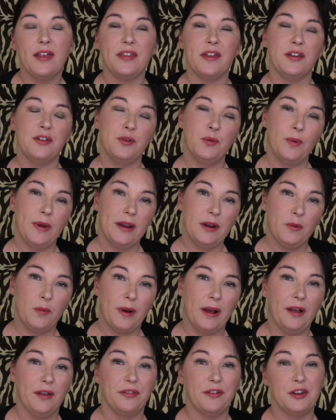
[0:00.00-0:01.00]
then you wait a
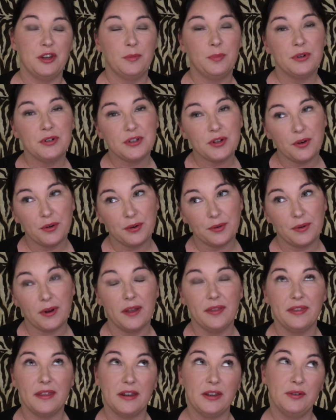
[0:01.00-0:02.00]
while, then you put toner
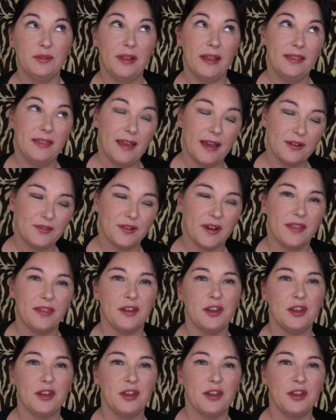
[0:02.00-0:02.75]
on, then you let that dry,